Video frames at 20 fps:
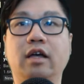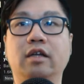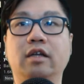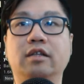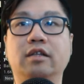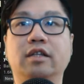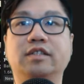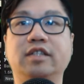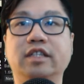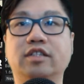
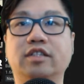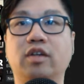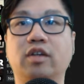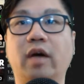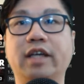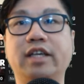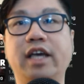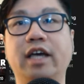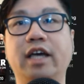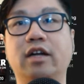Let's see. So
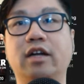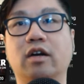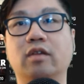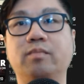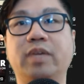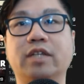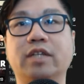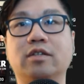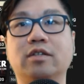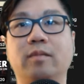I can't earn
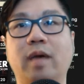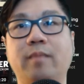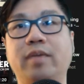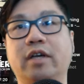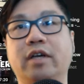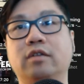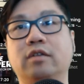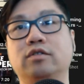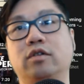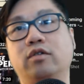pixel by
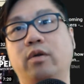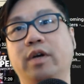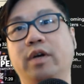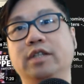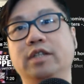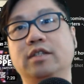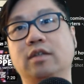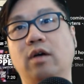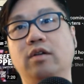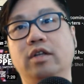pixel
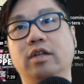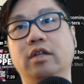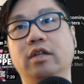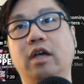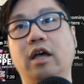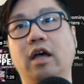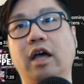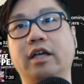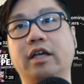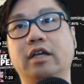coins.
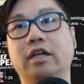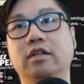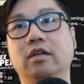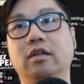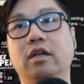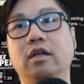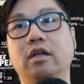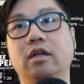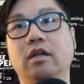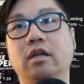I can
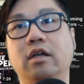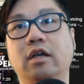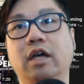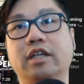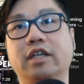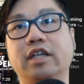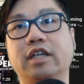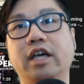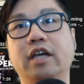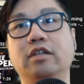
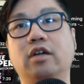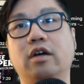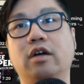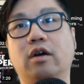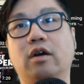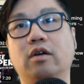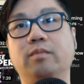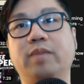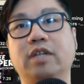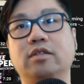I can't
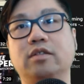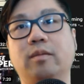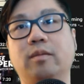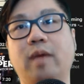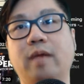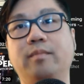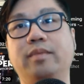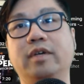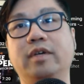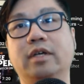earn pixel
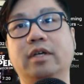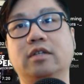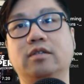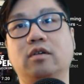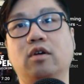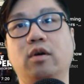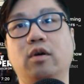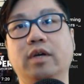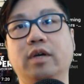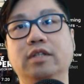by
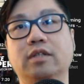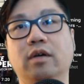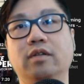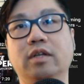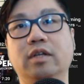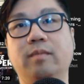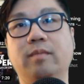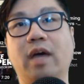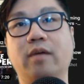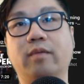pixel coins
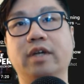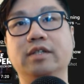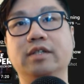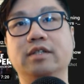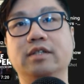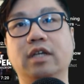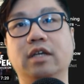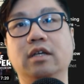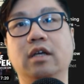only by racing.